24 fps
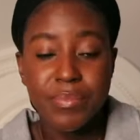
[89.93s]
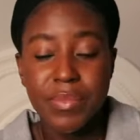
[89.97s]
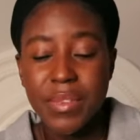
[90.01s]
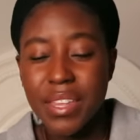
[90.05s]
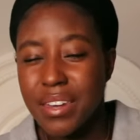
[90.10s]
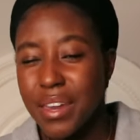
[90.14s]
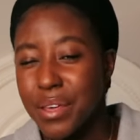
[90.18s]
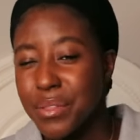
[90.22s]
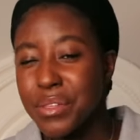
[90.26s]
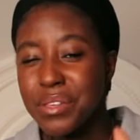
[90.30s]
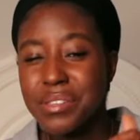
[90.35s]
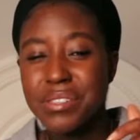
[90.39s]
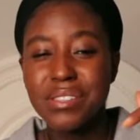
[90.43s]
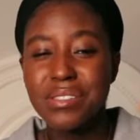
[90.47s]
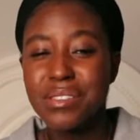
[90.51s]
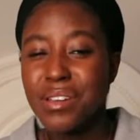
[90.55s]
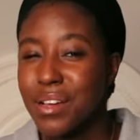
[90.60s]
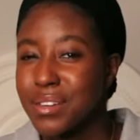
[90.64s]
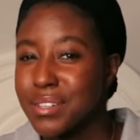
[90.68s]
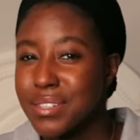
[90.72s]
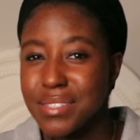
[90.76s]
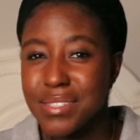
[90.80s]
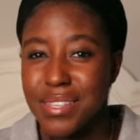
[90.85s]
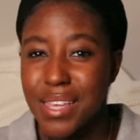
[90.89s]
Now, this is
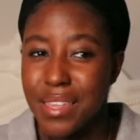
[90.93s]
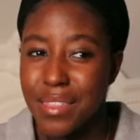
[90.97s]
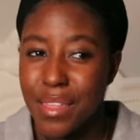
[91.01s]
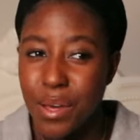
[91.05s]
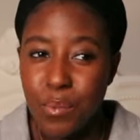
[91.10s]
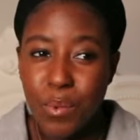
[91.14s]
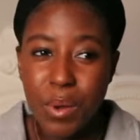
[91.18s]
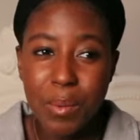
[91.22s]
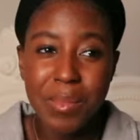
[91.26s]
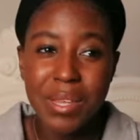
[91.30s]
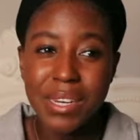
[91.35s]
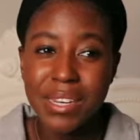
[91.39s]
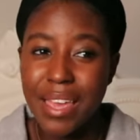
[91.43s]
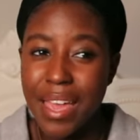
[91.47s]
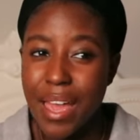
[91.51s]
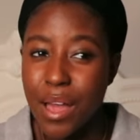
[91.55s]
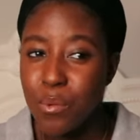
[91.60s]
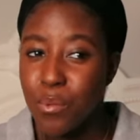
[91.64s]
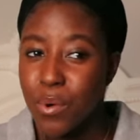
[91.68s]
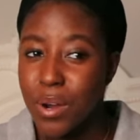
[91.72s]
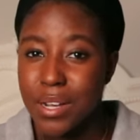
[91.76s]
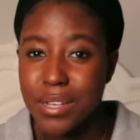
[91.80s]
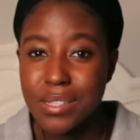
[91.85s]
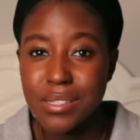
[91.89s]
not to say that women can't
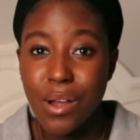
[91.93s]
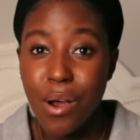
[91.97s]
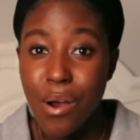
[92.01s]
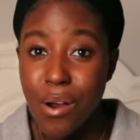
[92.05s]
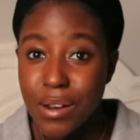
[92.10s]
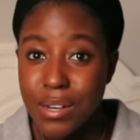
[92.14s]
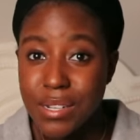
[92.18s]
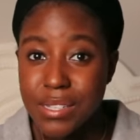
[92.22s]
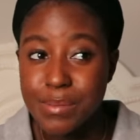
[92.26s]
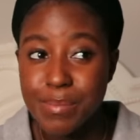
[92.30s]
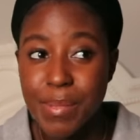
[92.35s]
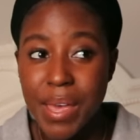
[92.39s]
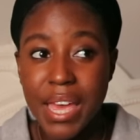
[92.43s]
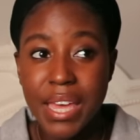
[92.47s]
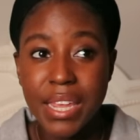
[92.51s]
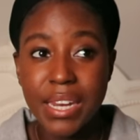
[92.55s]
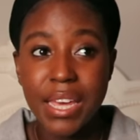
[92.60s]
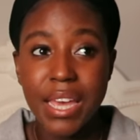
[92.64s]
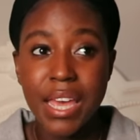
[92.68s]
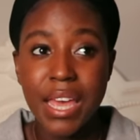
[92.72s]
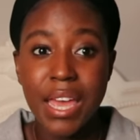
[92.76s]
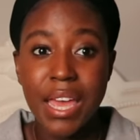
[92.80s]
work as hard as men.